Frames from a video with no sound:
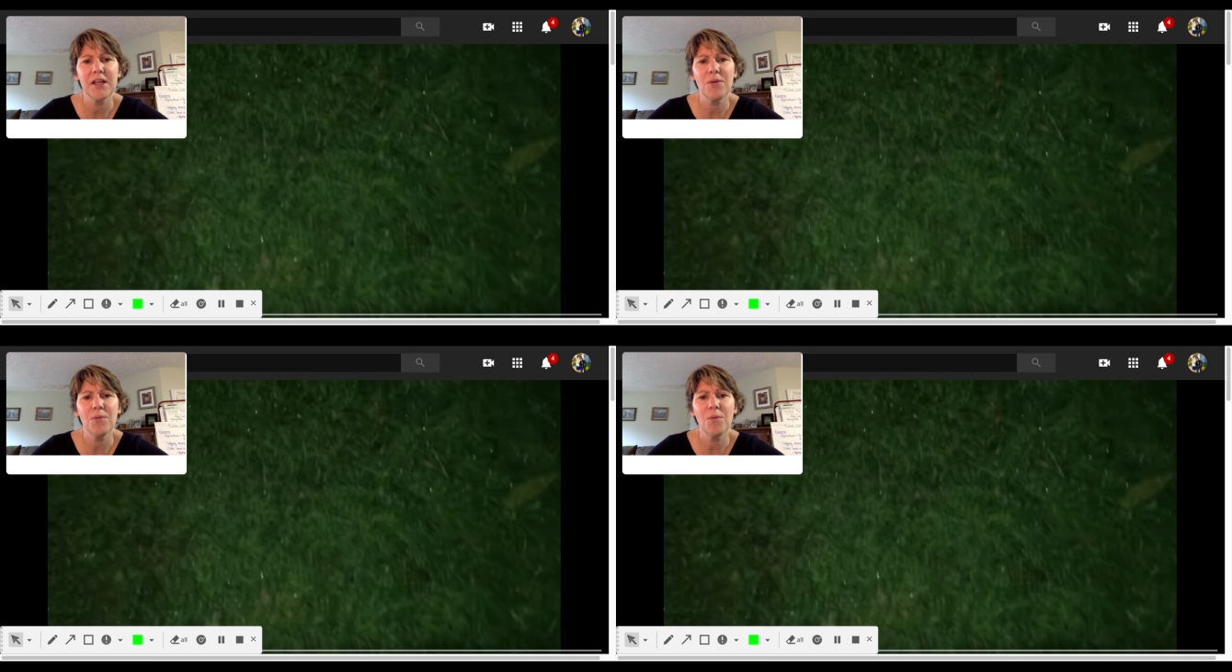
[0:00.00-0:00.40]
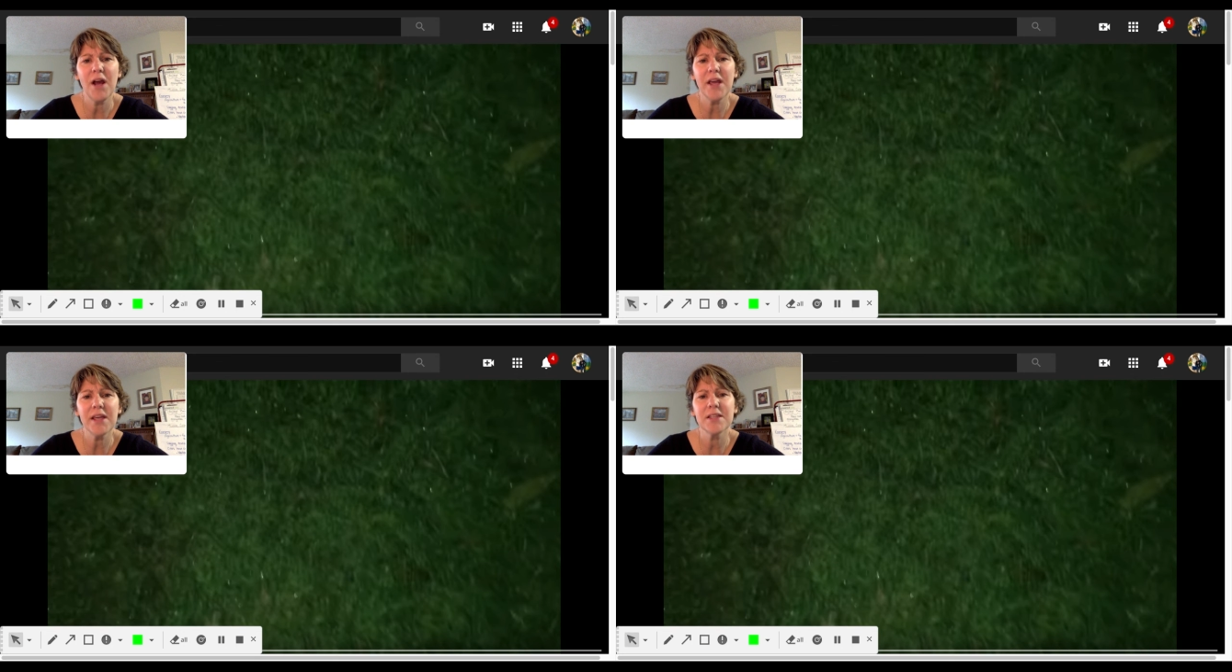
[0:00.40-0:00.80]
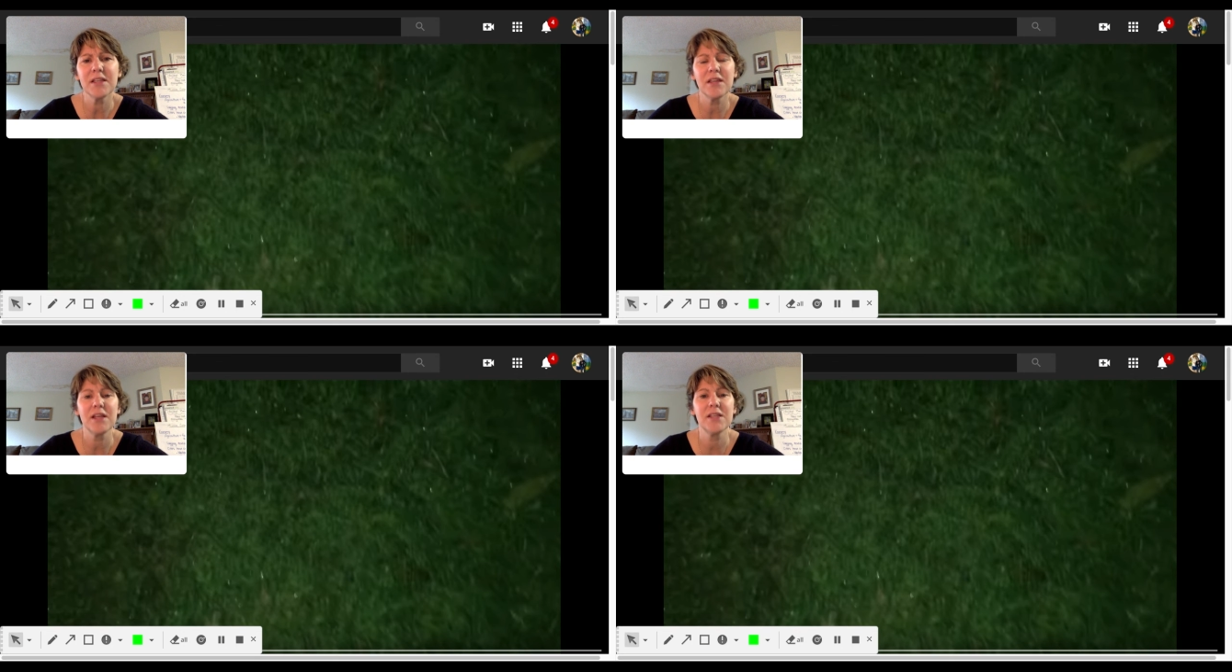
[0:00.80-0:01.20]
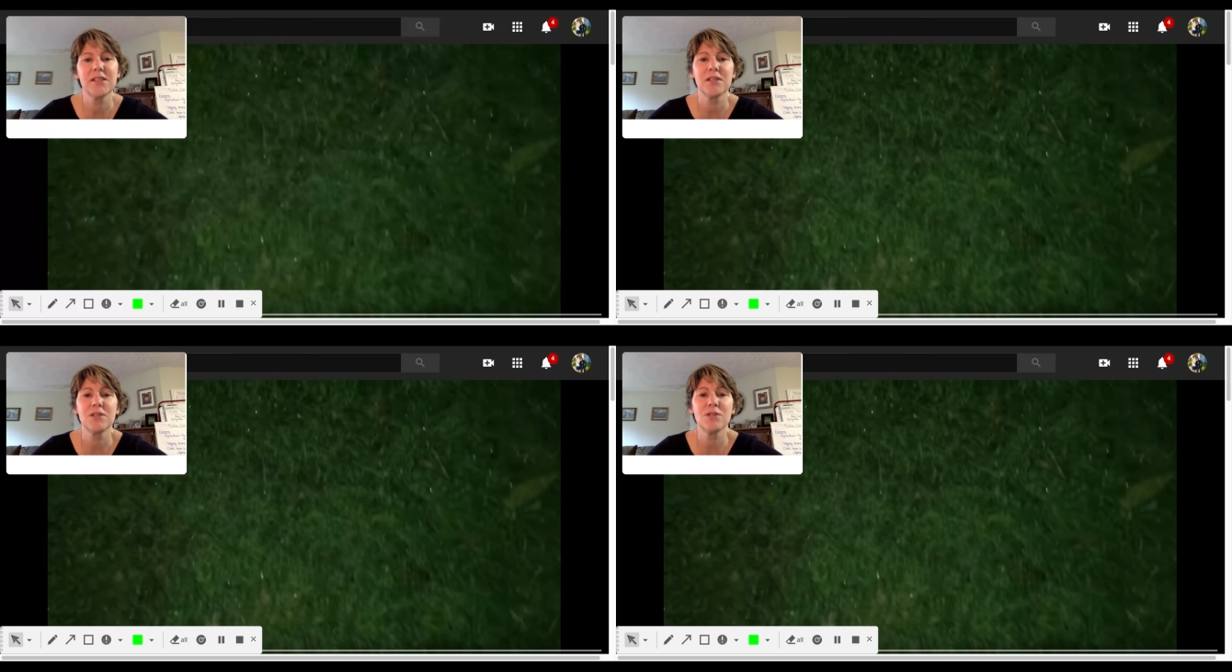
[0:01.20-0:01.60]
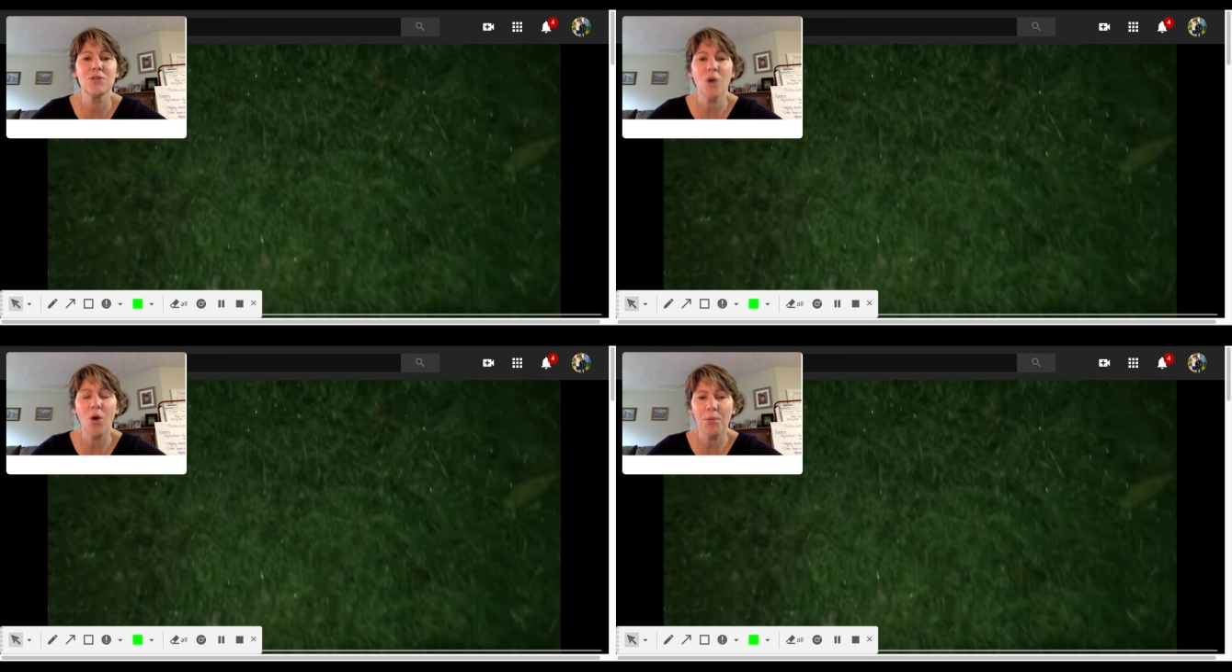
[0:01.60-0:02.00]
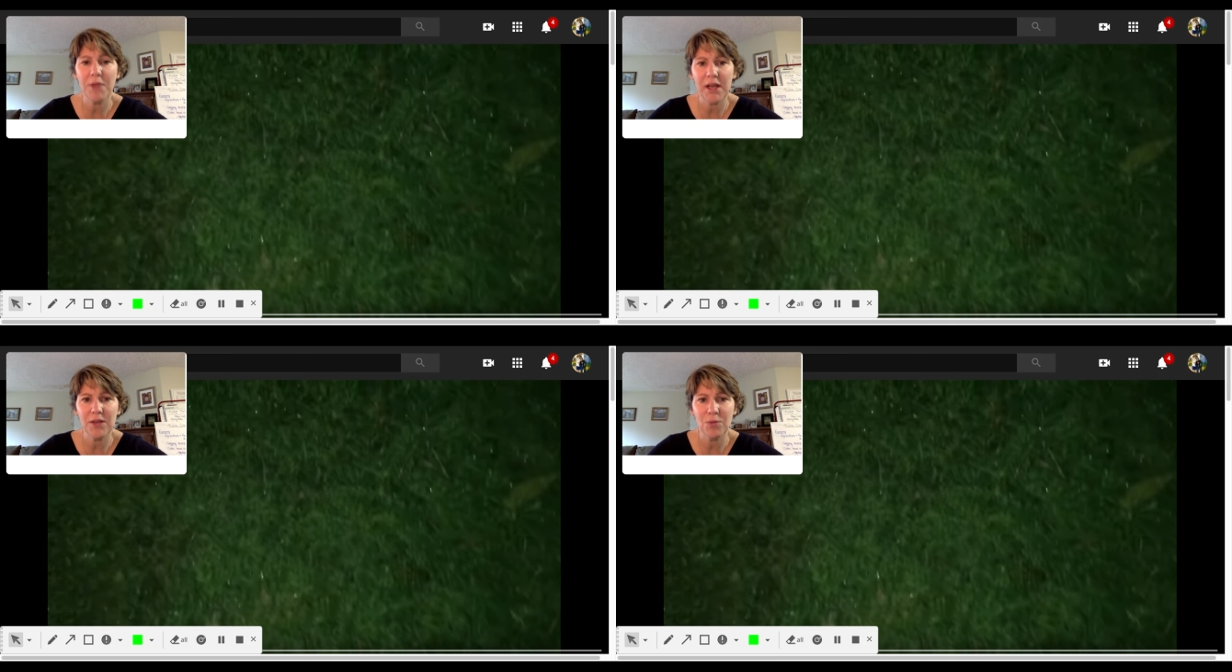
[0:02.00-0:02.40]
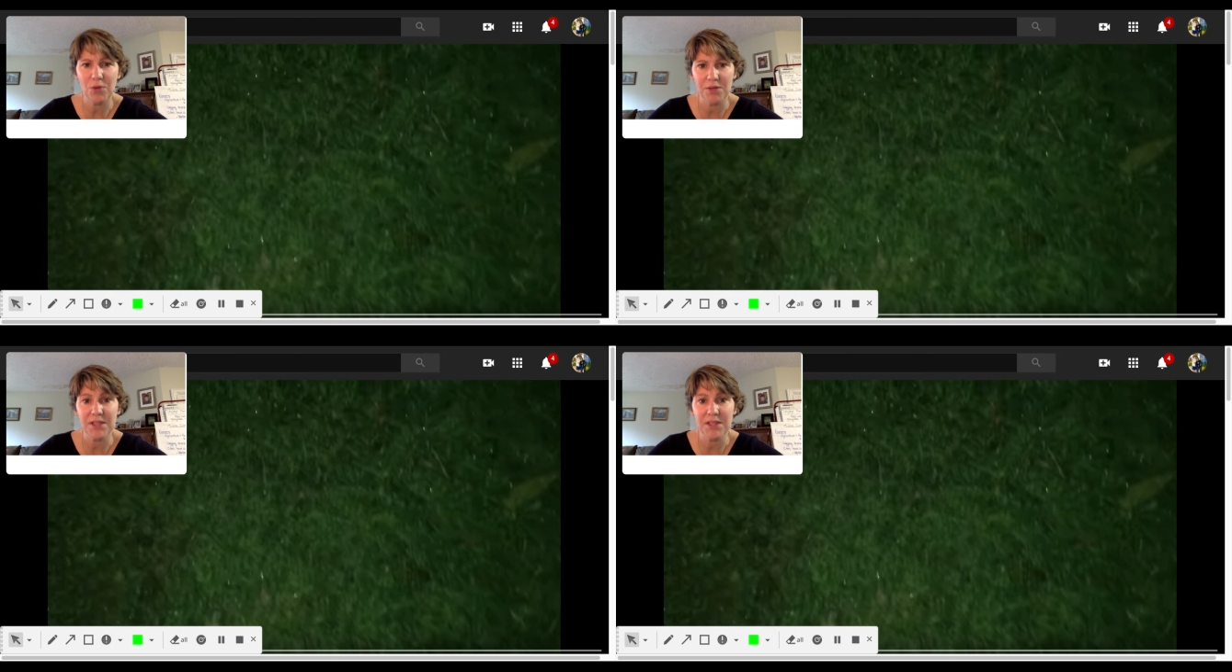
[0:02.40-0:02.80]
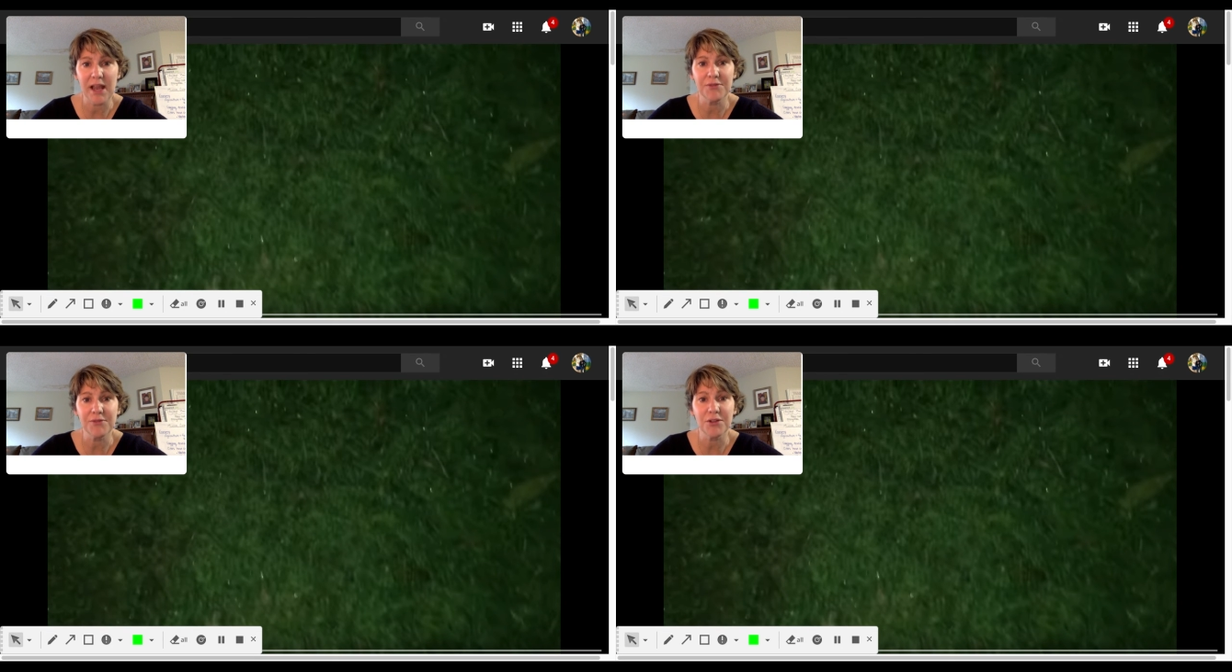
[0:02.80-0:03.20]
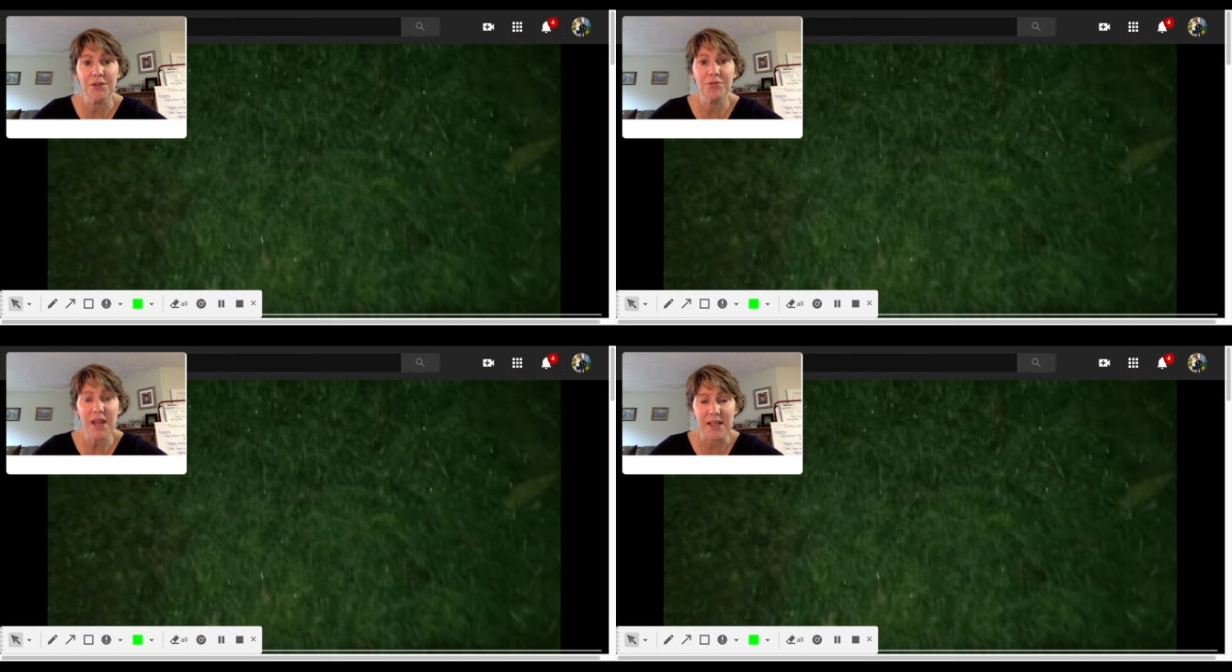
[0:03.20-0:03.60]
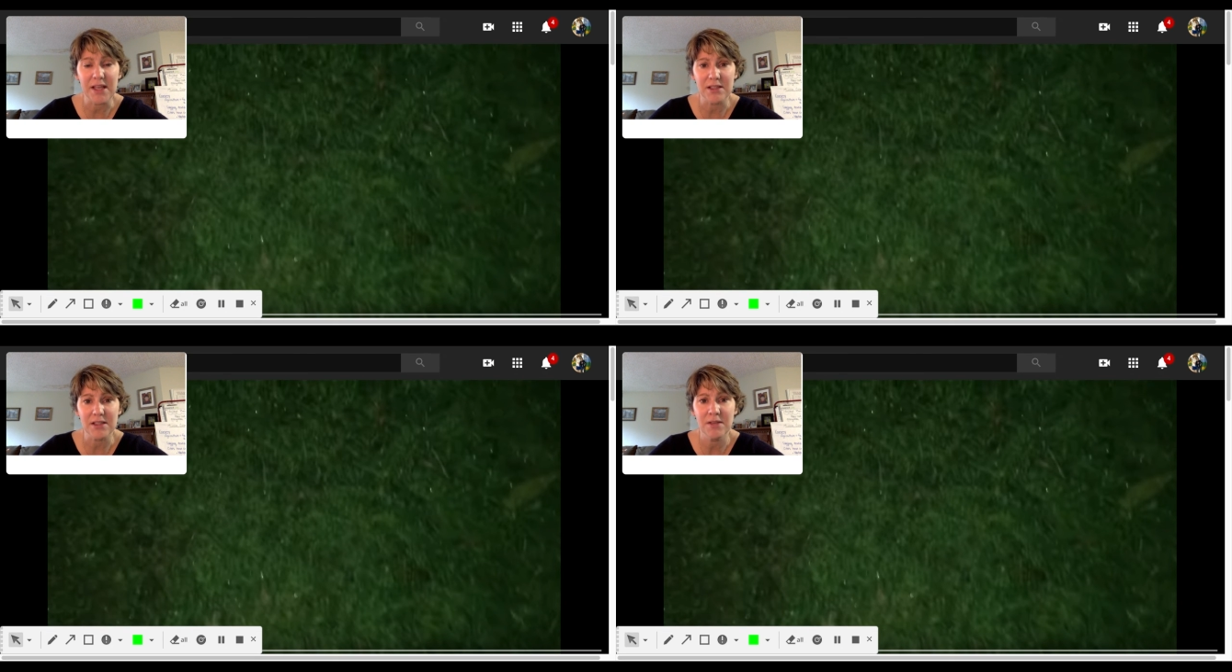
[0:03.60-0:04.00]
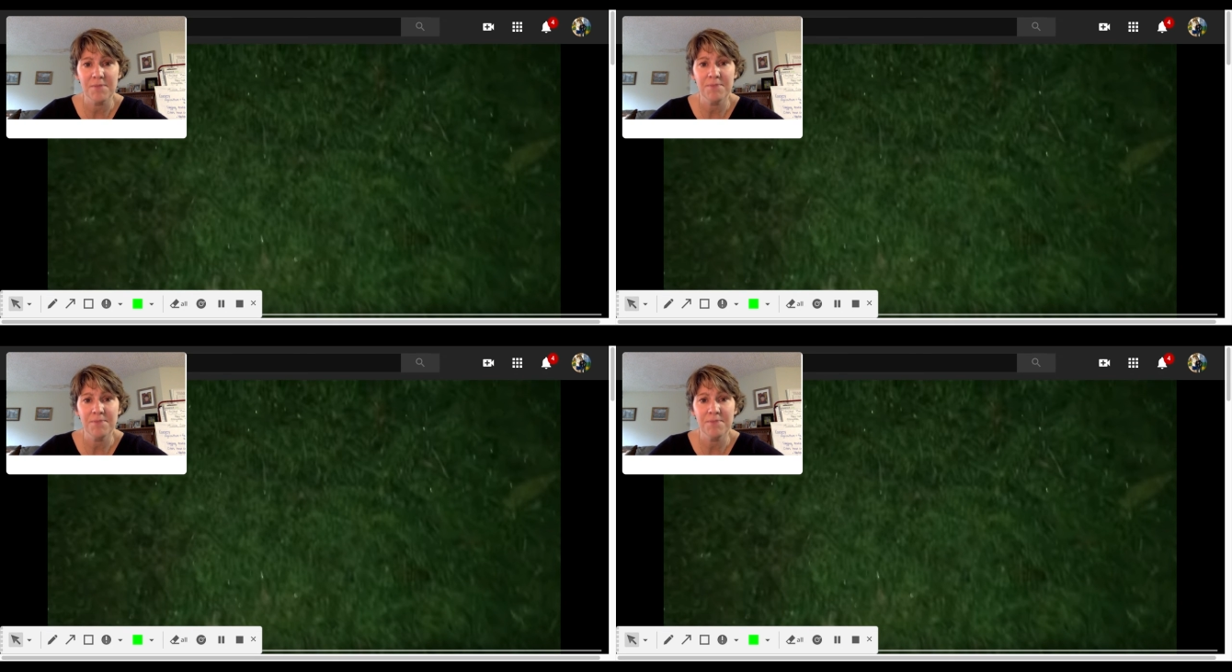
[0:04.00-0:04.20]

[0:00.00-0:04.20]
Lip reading: why is it that I see so many worms after it rains?